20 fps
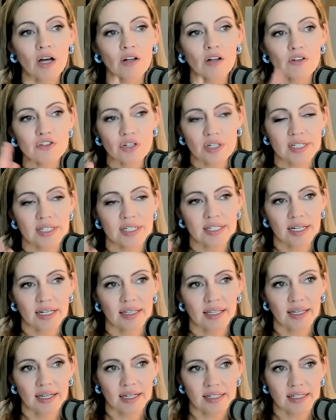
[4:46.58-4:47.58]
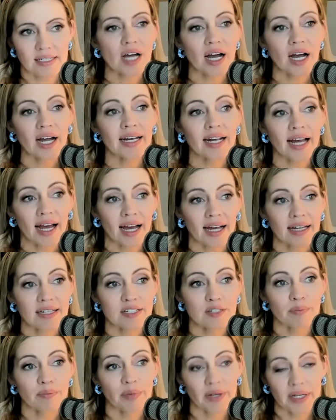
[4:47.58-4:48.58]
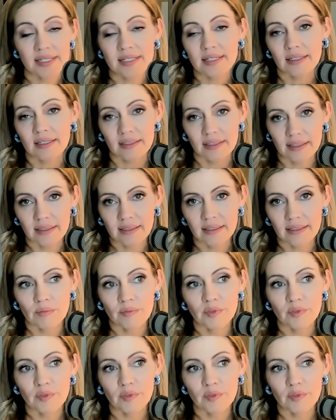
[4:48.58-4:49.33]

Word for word: I'll just say this. I had asked basically